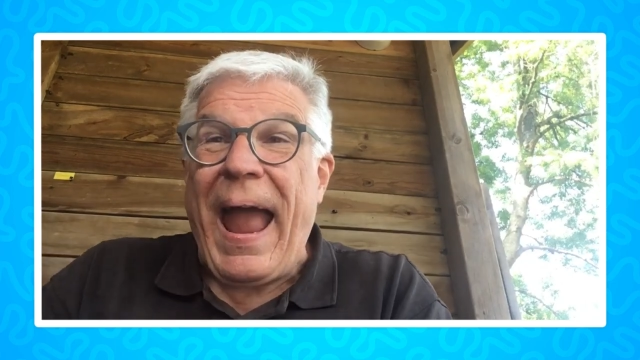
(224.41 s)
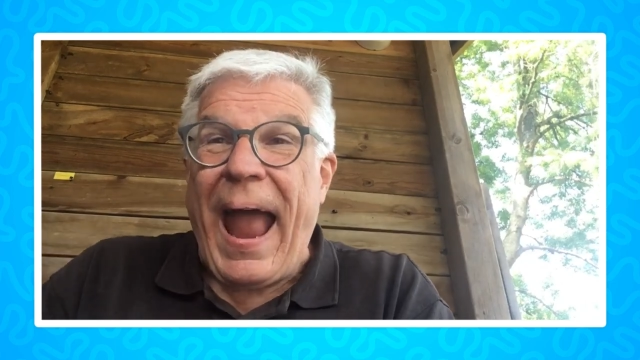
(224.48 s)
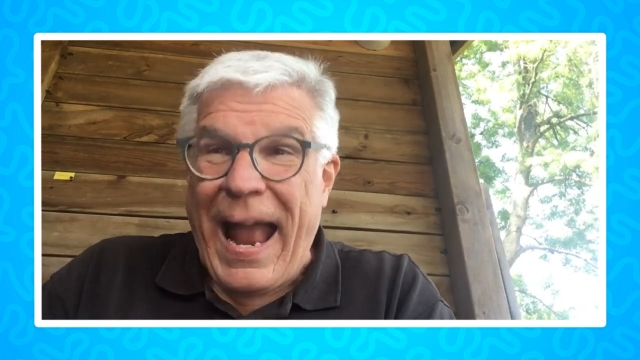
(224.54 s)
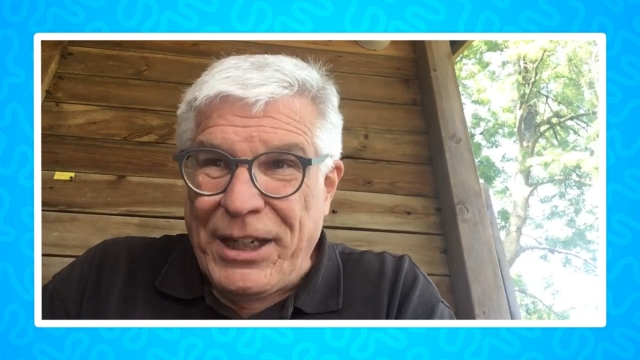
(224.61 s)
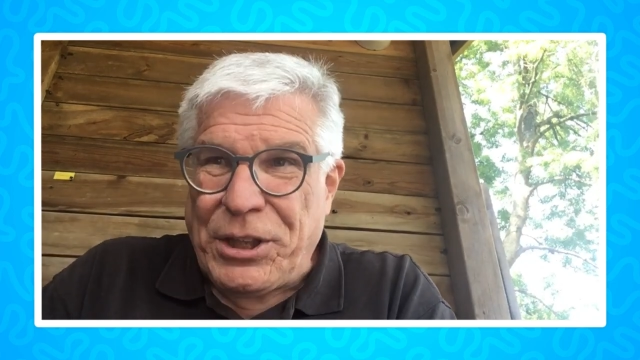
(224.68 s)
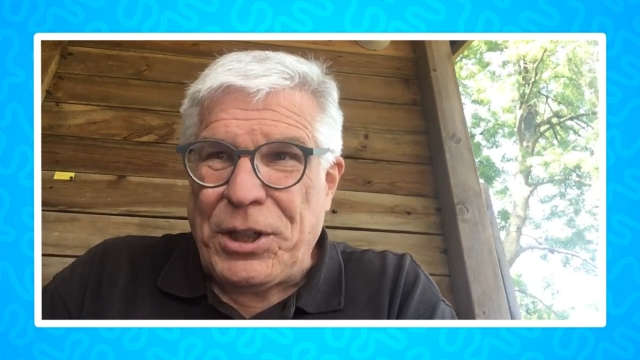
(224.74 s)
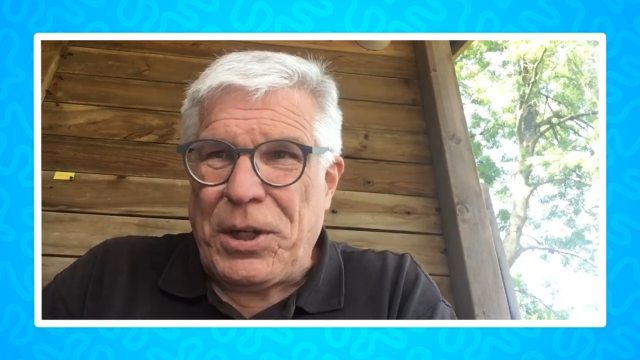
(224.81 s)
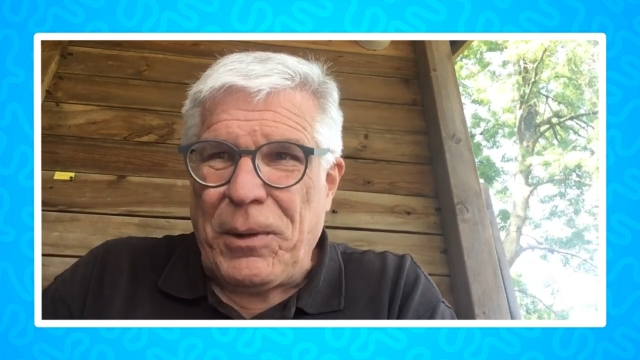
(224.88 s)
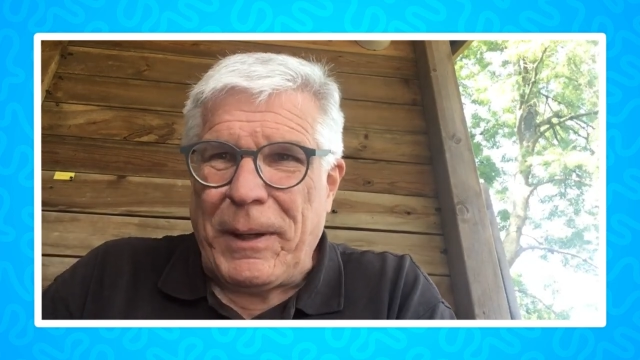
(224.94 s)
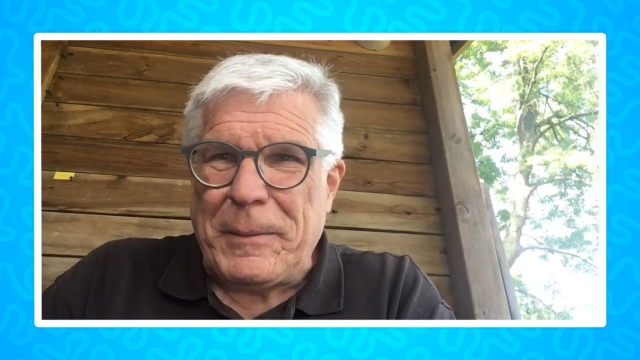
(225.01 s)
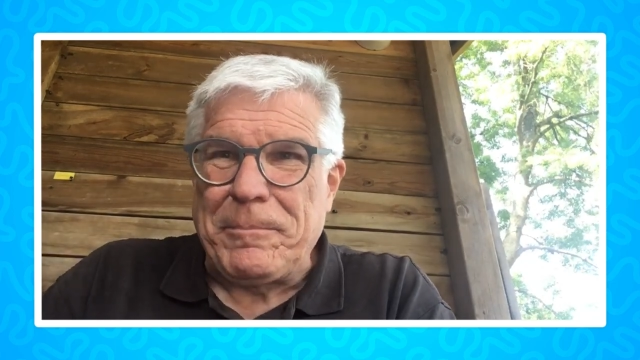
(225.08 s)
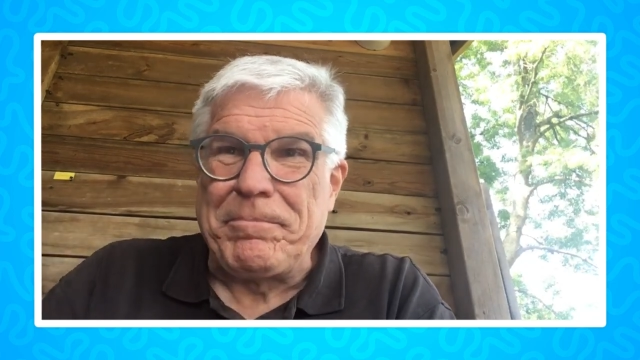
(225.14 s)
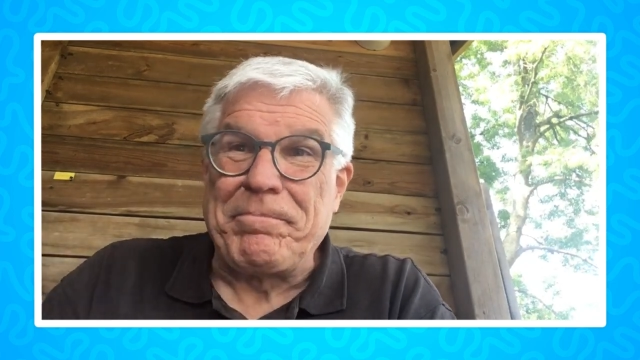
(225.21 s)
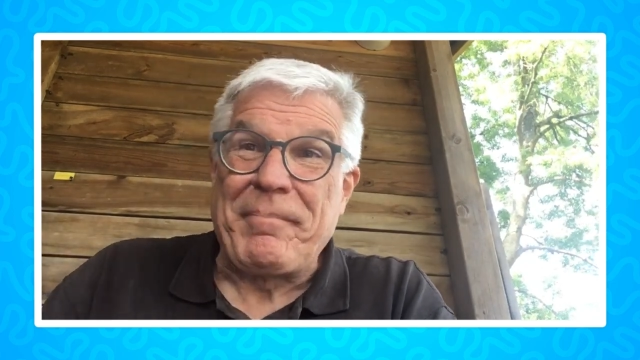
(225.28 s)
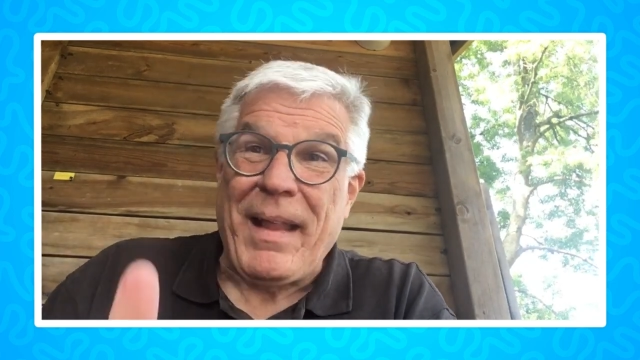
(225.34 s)
as you do it.
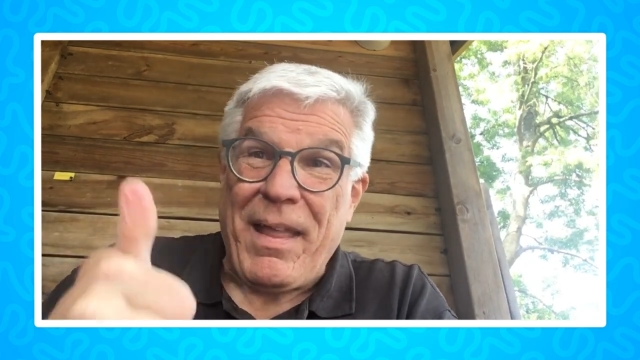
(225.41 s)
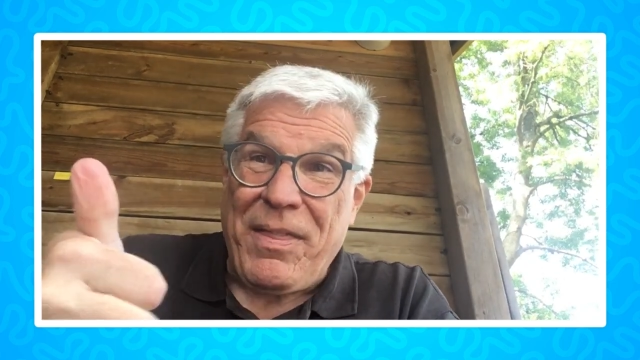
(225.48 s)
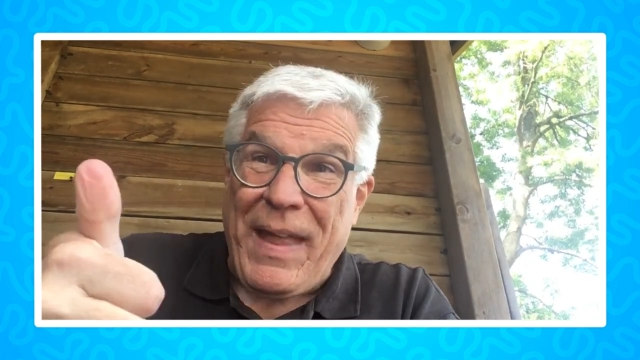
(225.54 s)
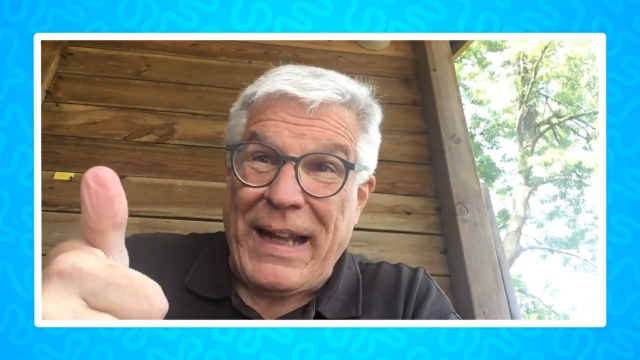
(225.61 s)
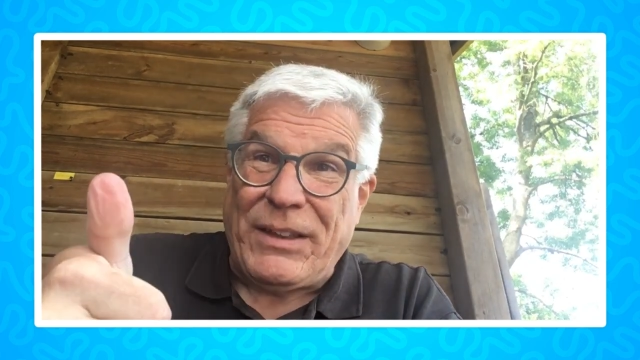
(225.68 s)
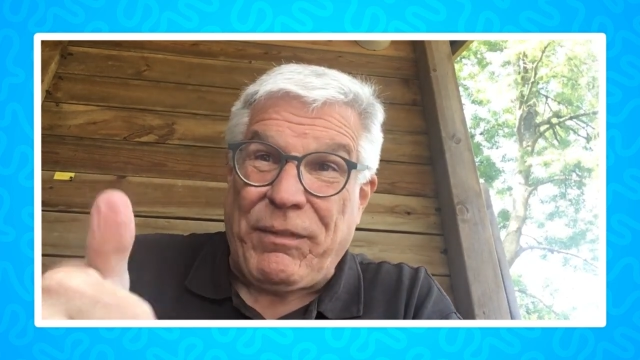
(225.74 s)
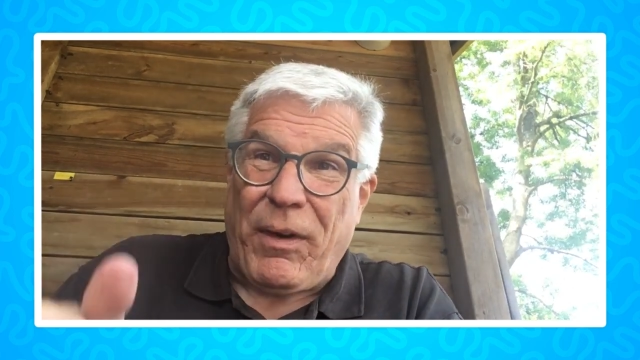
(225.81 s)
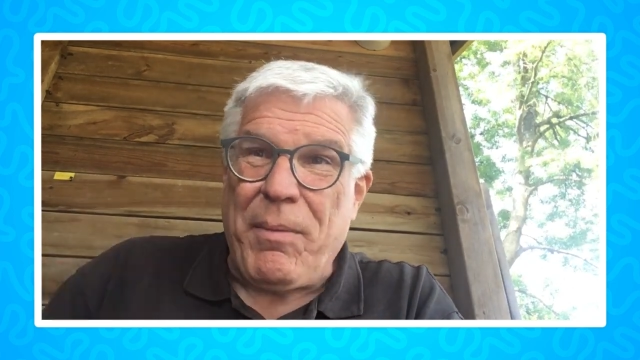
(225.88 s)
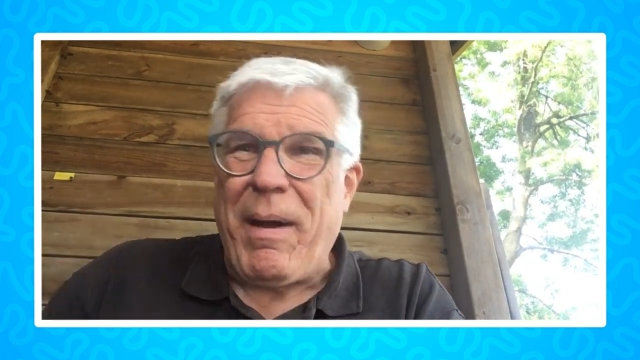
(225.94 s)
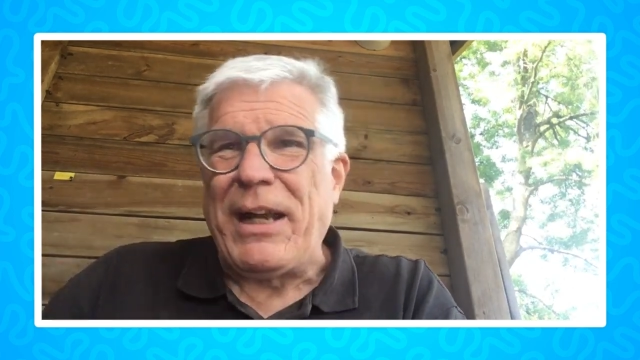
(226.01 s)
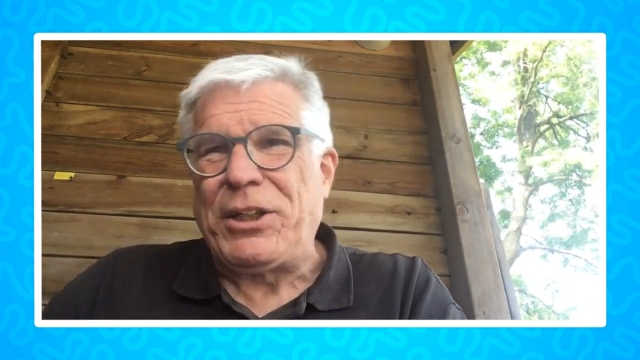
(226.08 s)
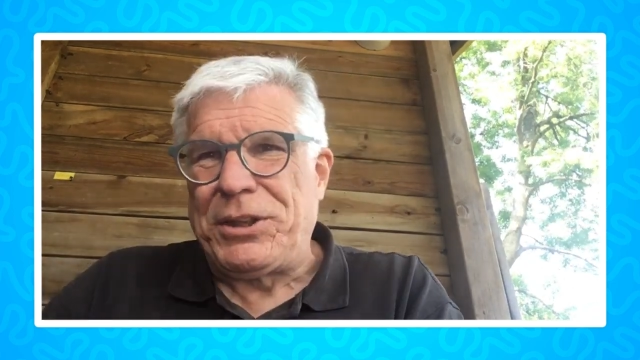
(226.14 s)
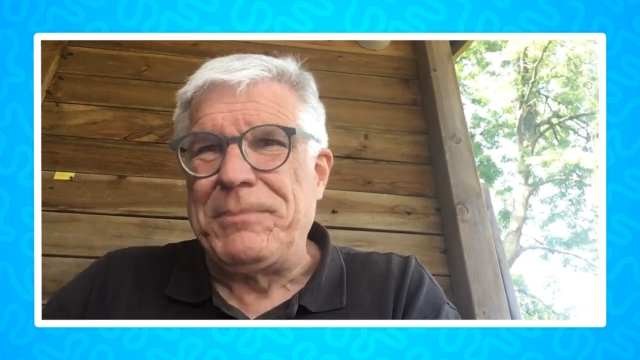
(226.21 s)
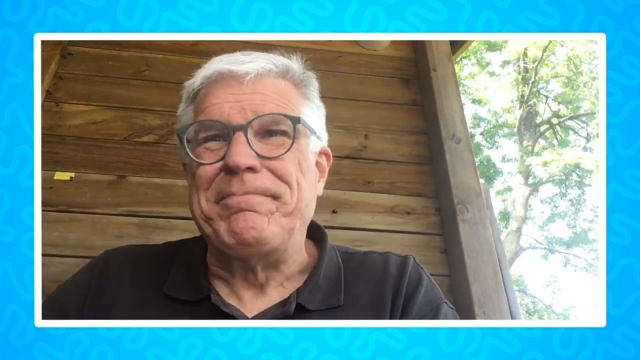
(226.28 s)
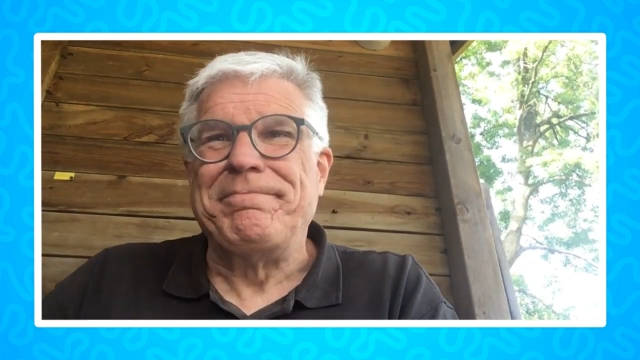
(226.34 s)
Thanks very
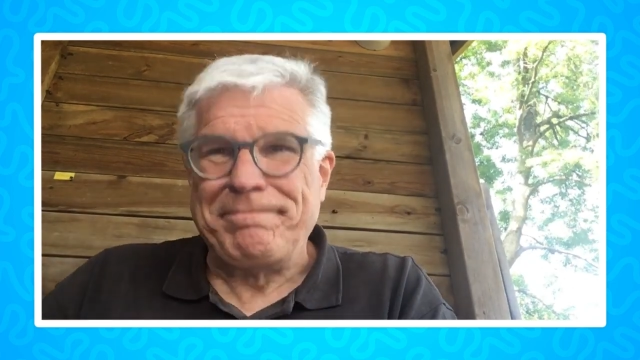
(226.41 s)
much.